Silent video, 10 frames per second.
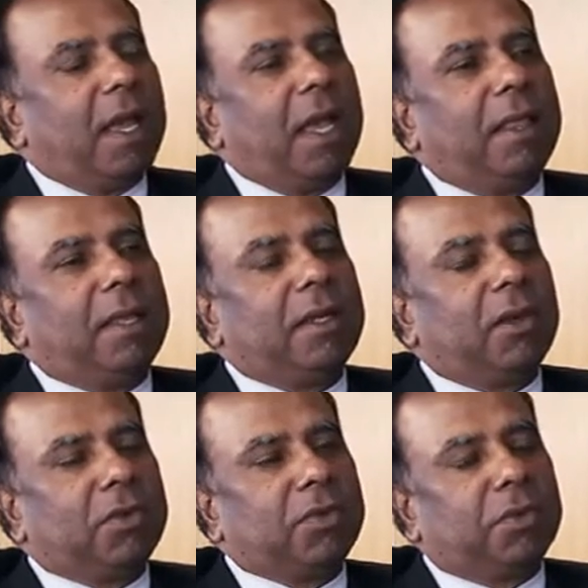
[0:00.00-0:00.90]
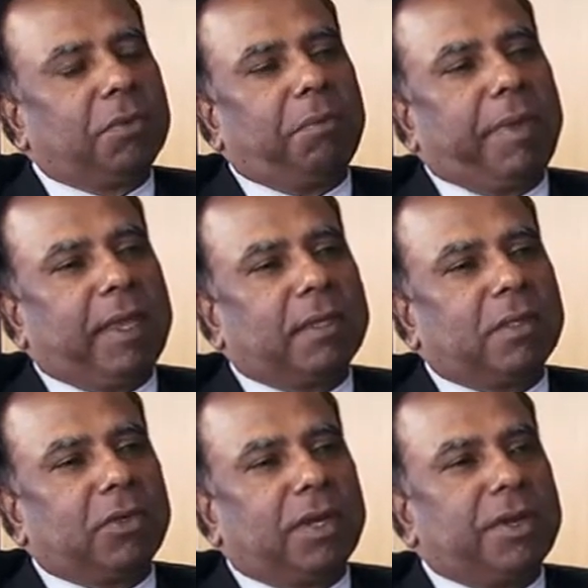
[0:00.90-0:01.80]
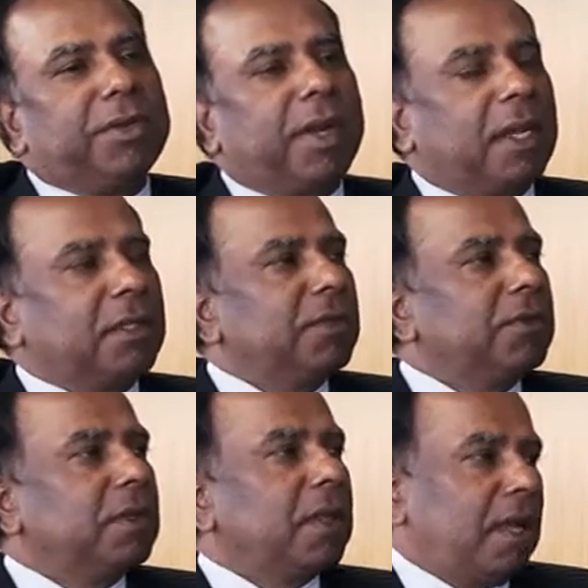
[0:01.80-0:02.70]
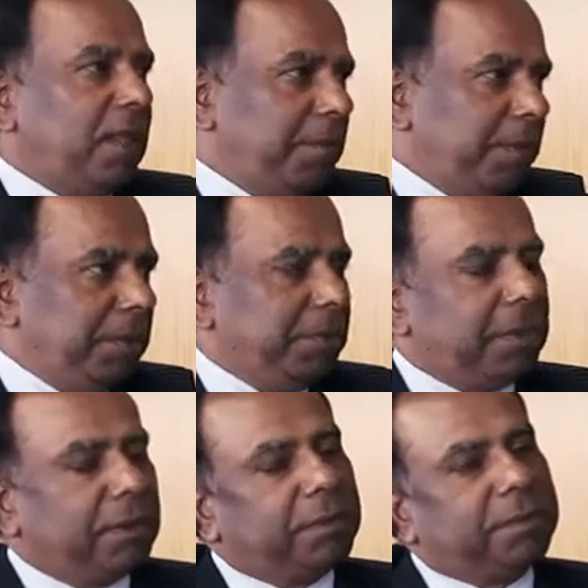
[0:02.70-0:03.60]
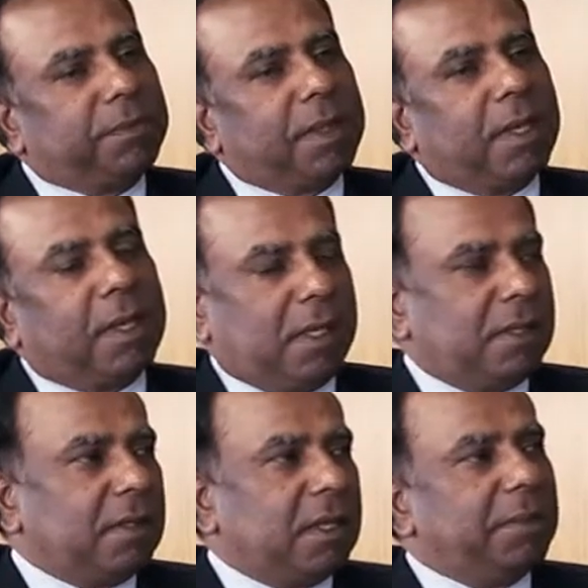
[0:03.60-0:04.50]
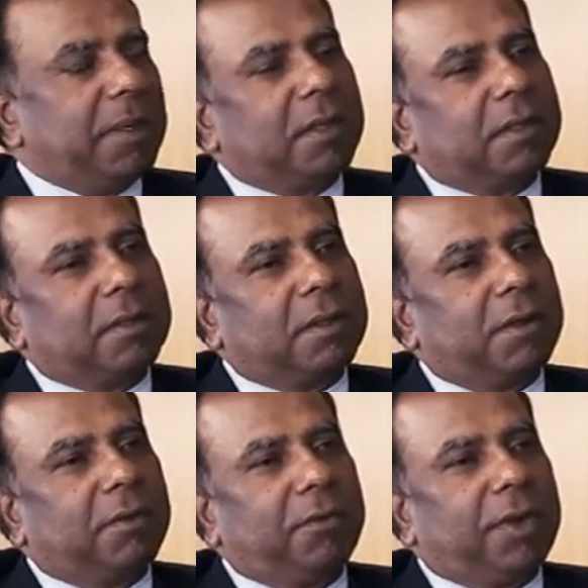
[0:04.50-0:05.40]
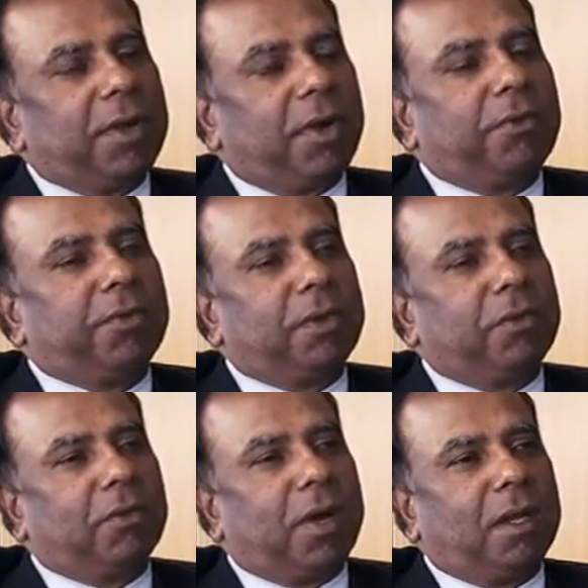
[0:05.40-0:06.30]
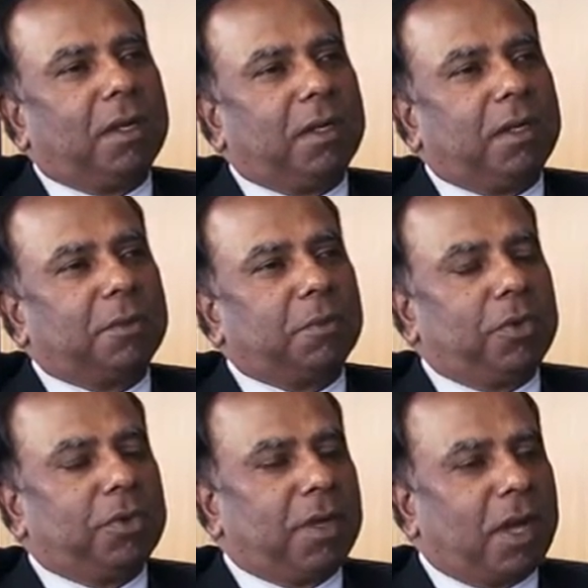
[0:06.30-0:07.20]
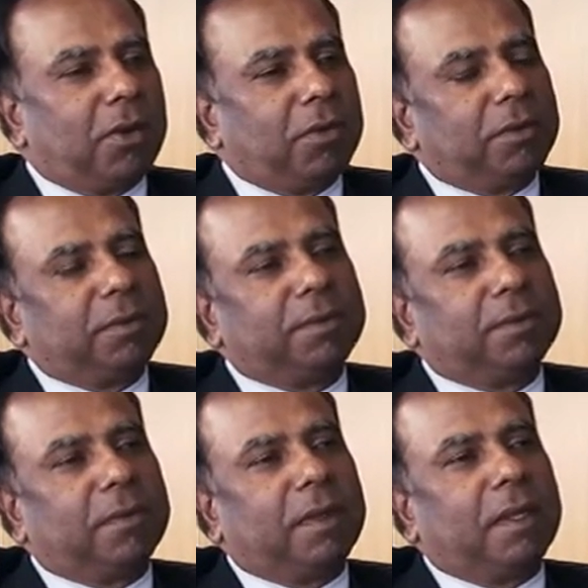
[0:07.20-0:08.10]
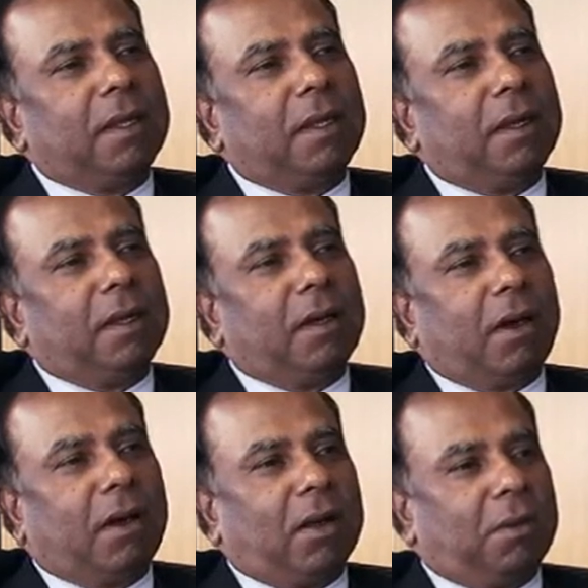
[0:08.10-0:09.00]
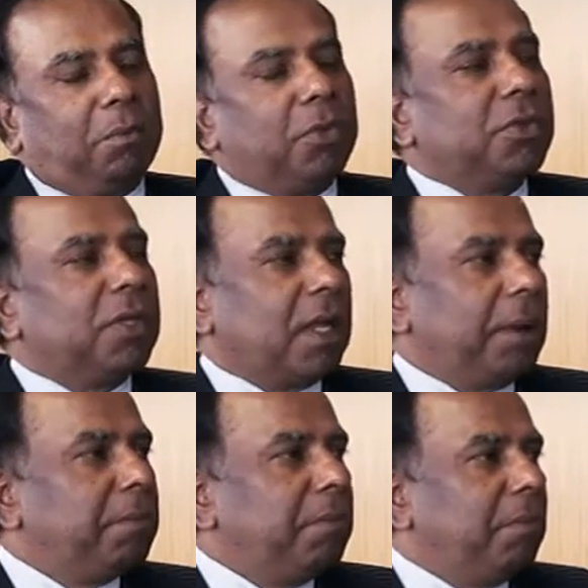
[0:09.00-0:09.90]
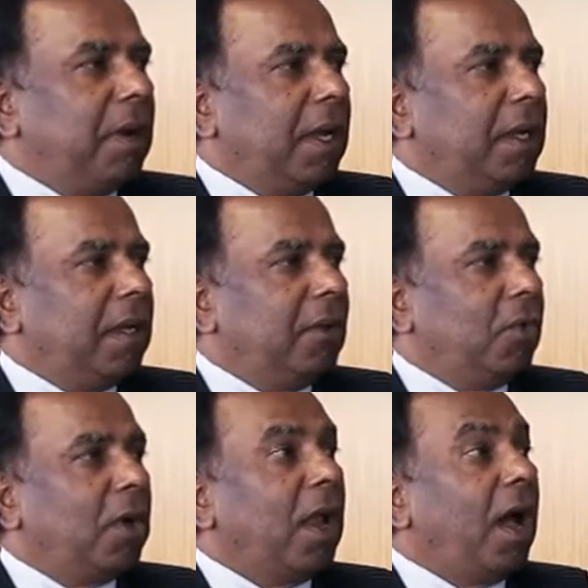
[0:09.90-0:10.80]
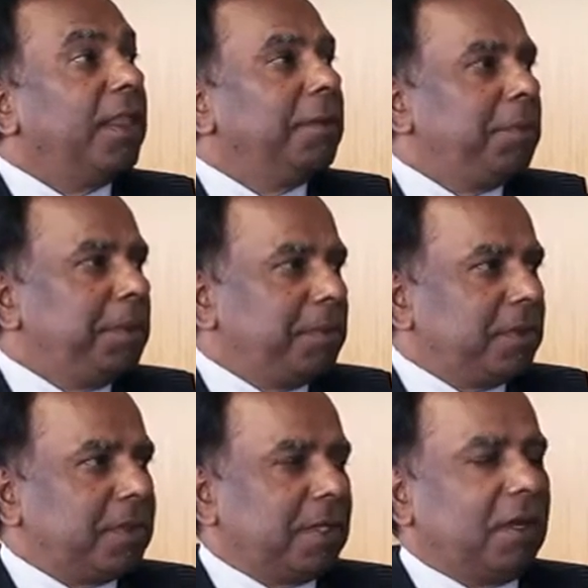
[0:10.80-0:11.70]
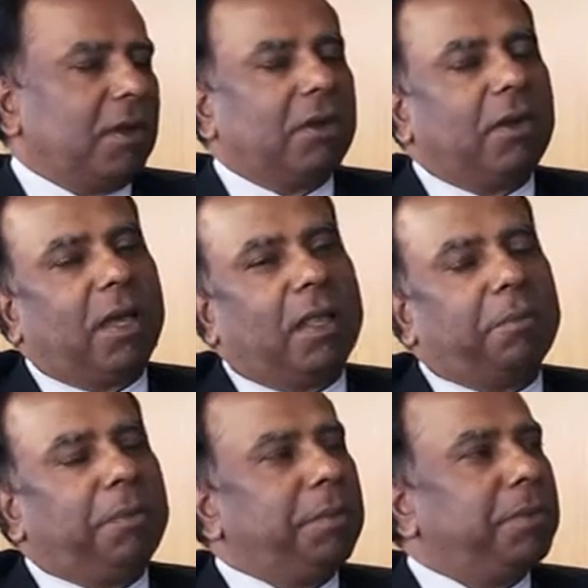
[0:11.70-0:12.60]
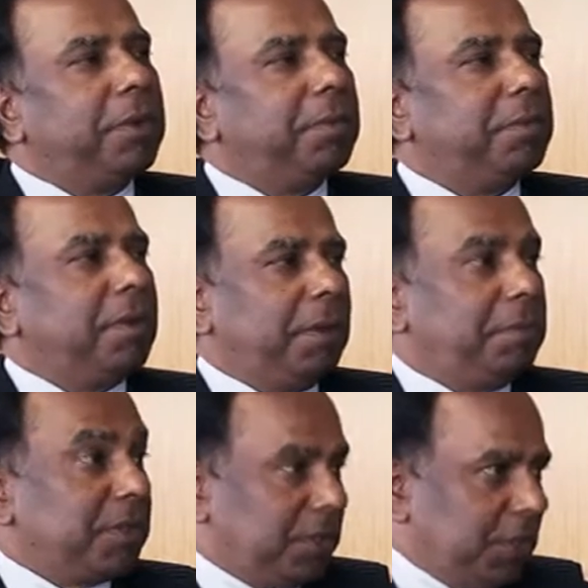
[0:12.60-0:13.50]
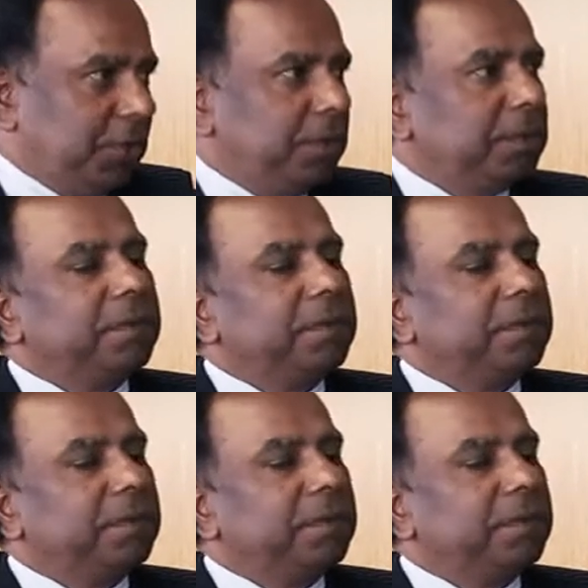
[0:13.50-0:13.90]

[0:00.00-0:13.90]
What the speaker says: And then it also makes your interaction with other people easier, because very often one is pulled down or boosted up by what other people say or other people perceive.